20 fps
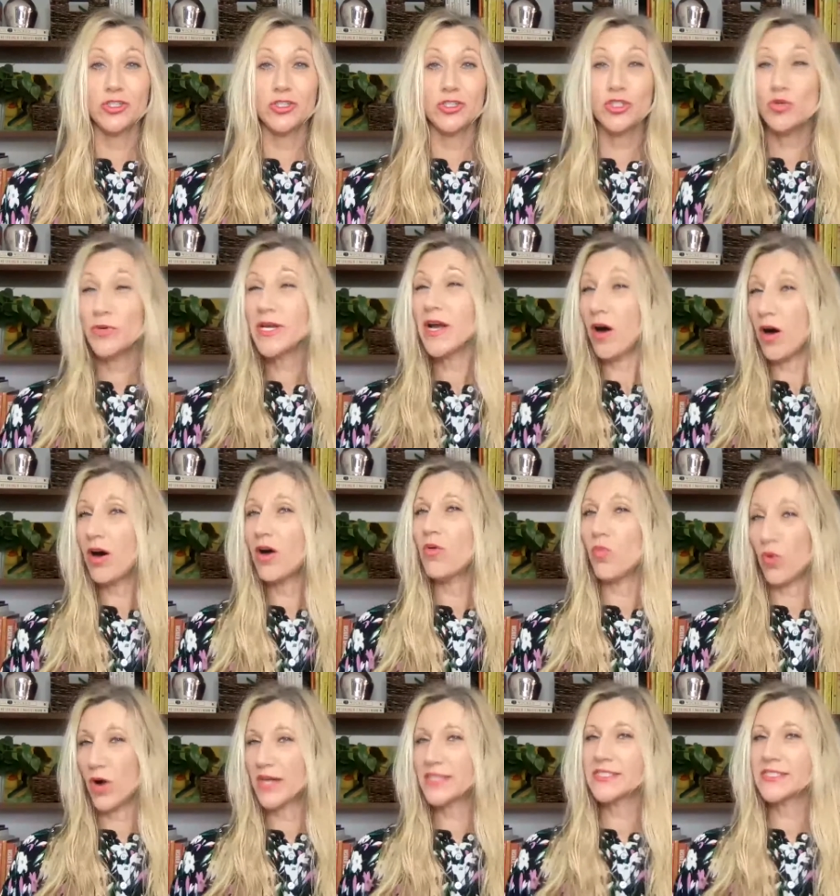Do we
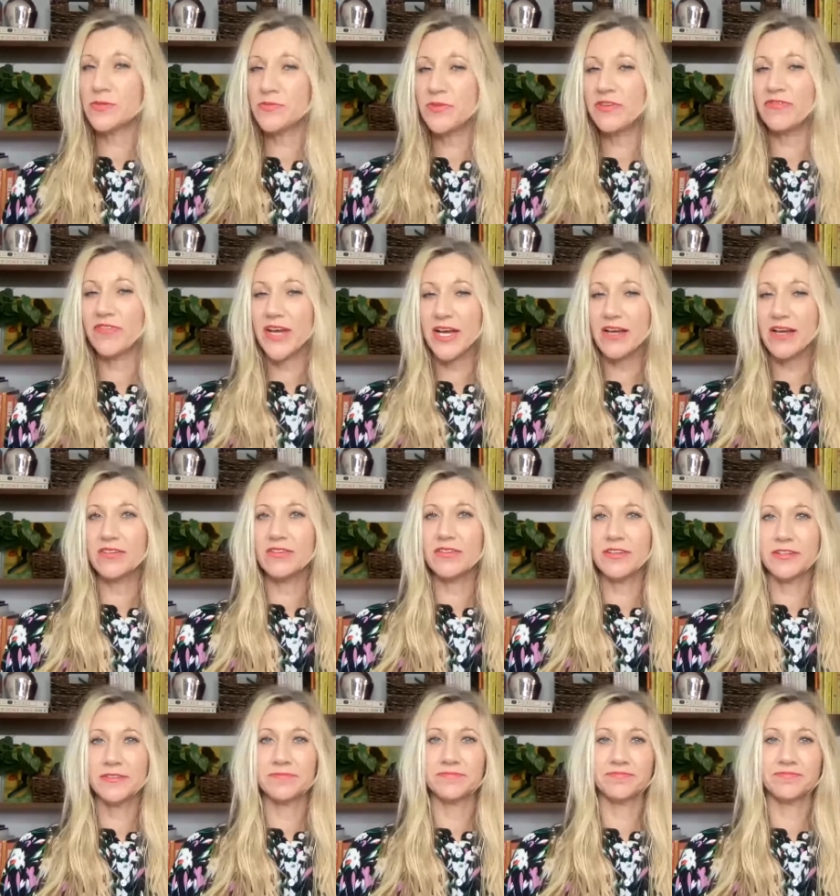all want to be
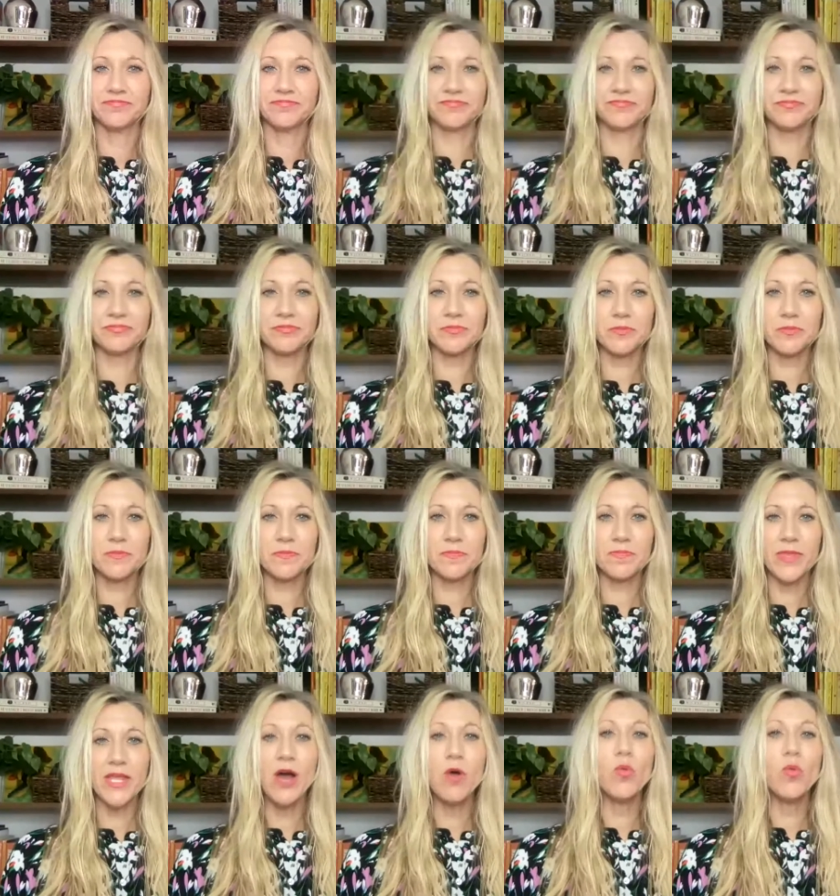found?
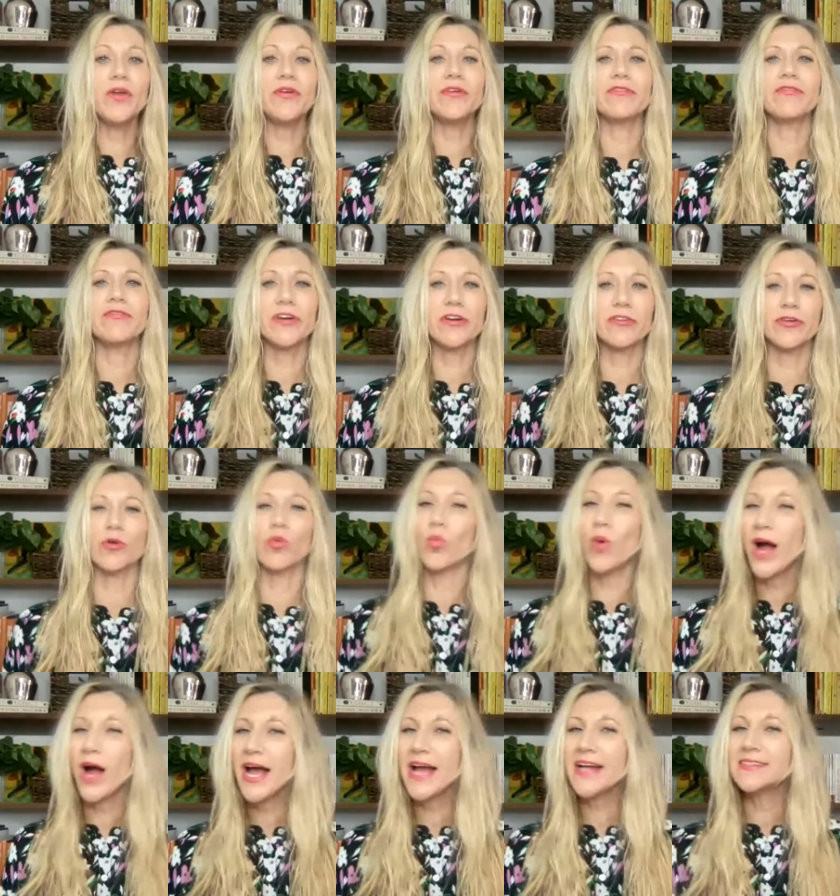I wonder further,
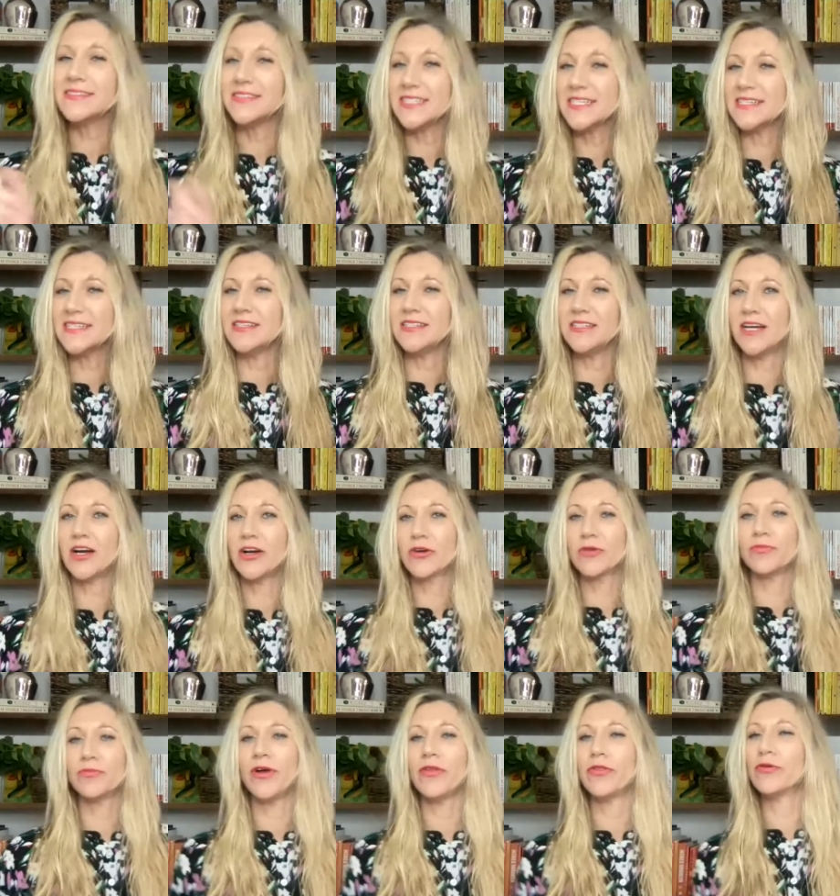why did the
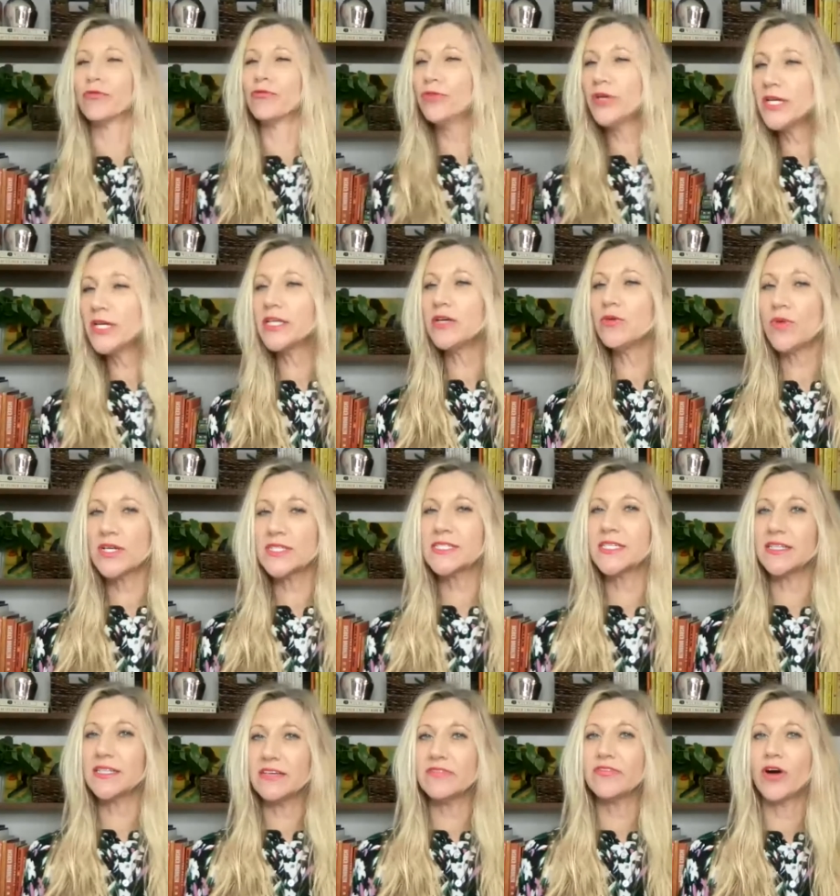younger brother really want
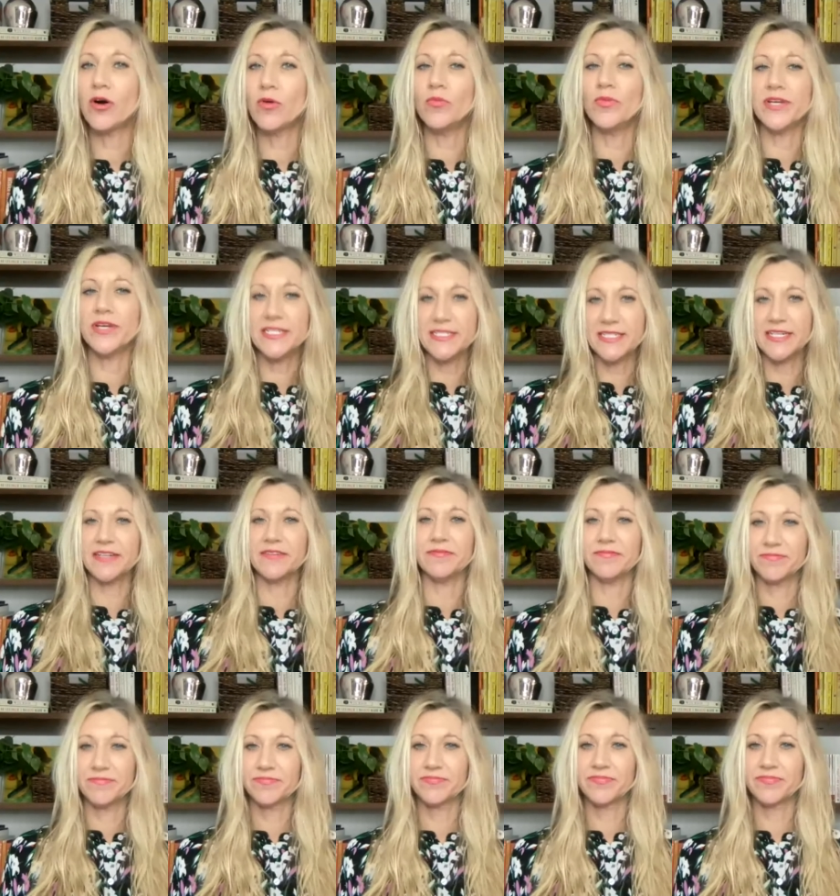to leave home when he did?